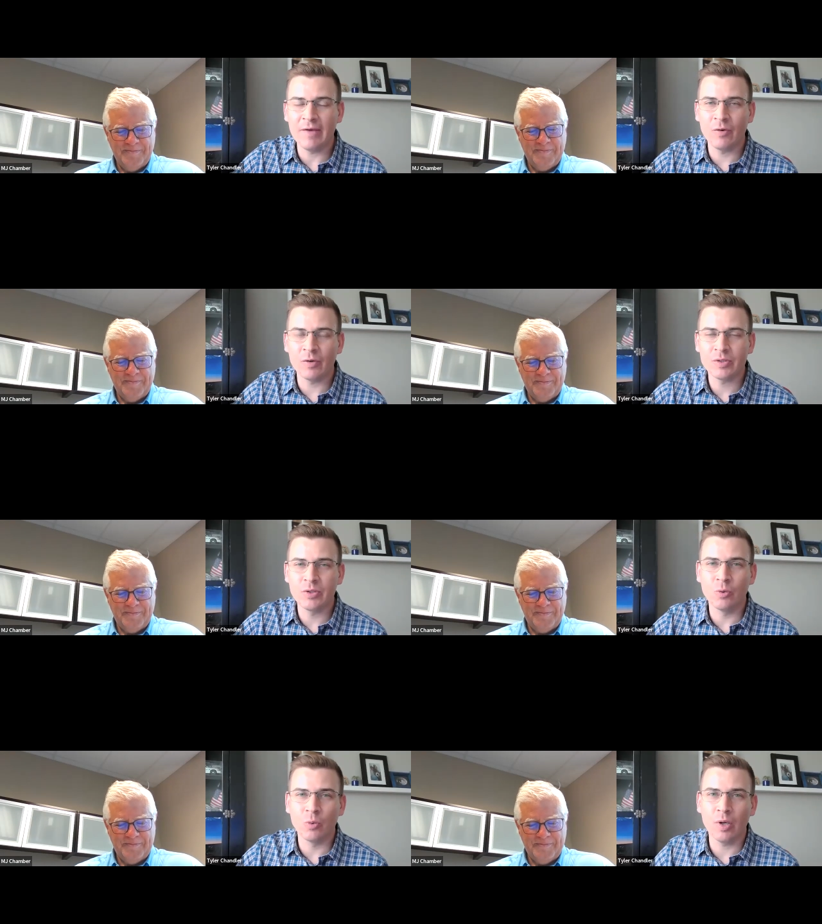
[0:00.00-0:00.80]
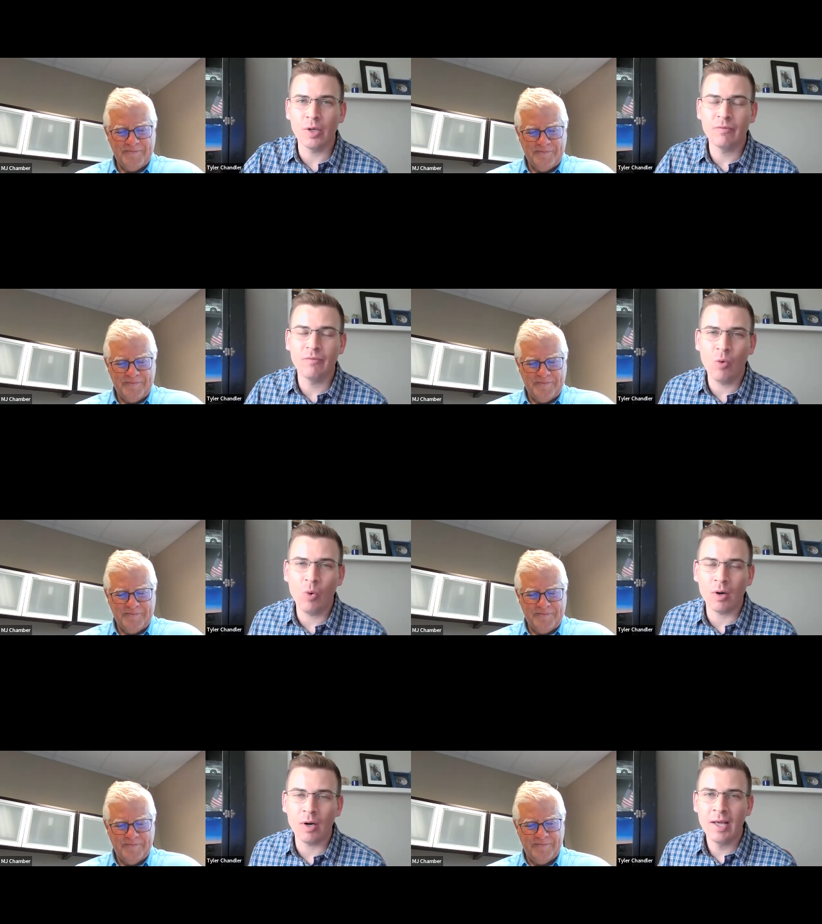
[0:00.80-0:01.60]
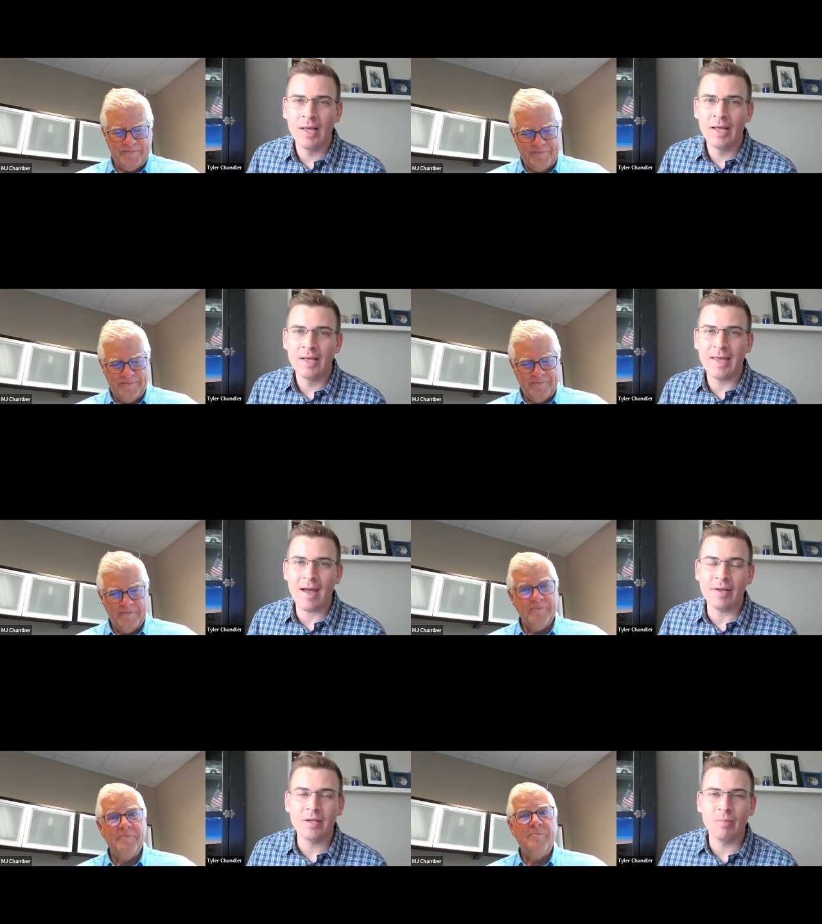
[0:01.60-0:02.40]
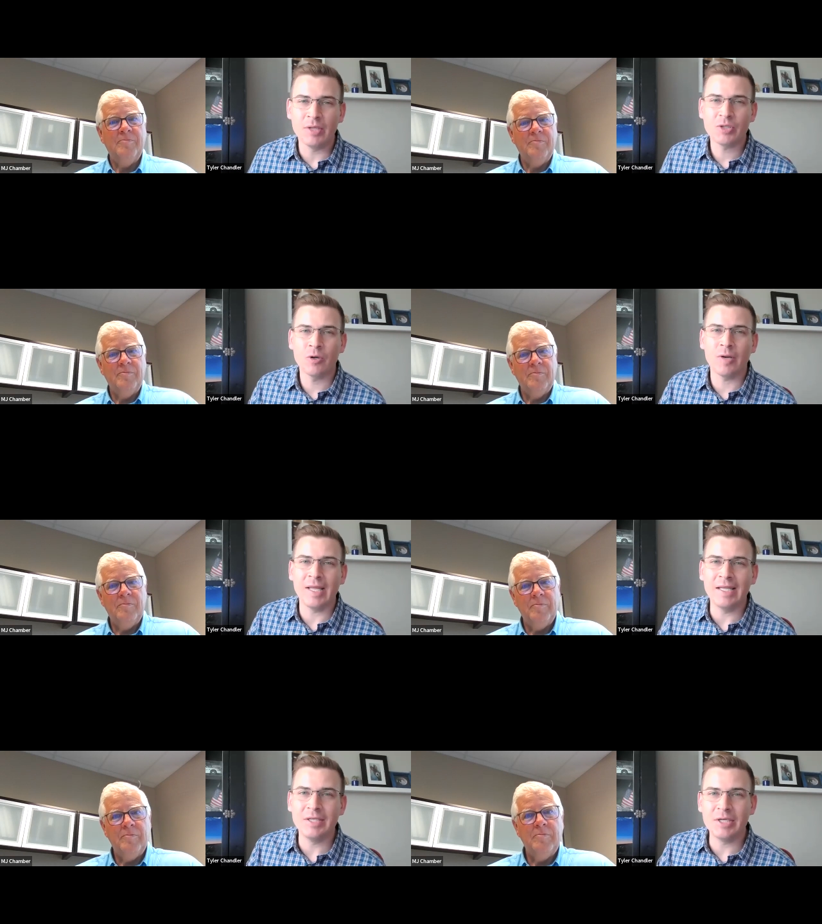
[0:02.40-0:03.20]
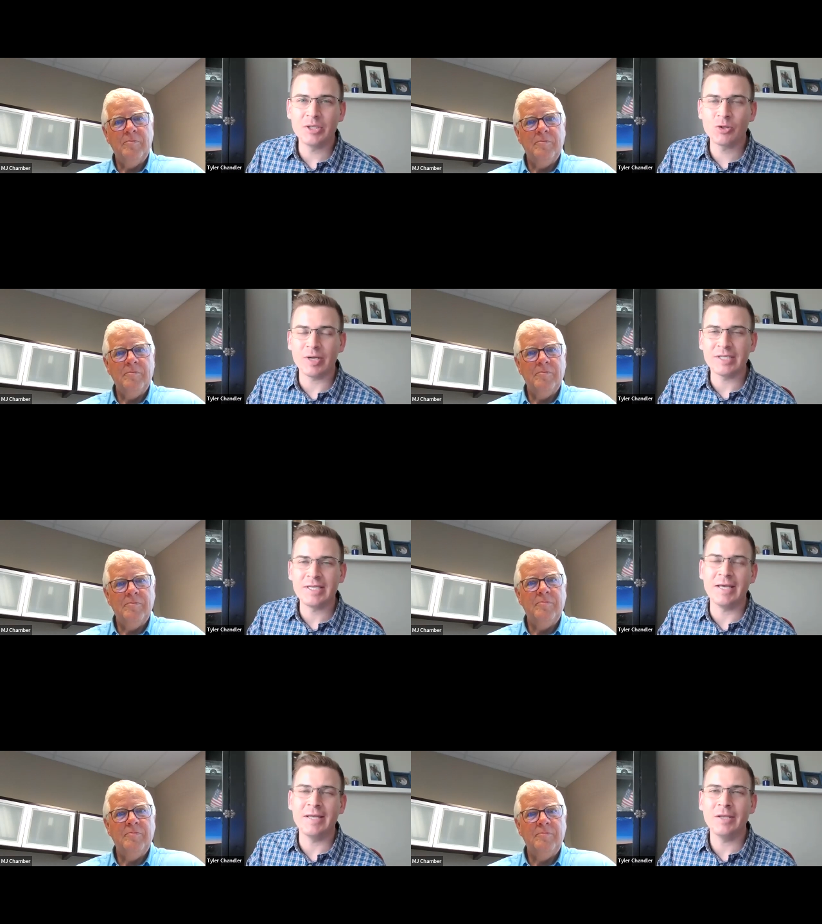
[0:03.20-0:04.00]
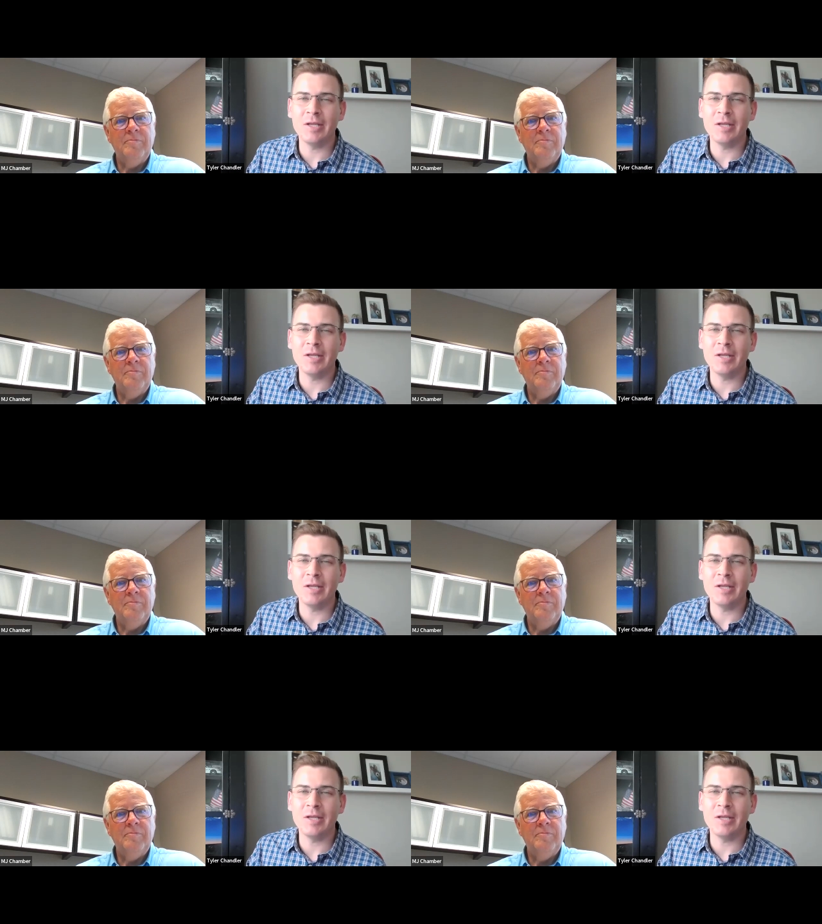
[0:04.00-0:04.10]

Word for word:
Speaker 1: effort to run for county commissioner in, in District 10.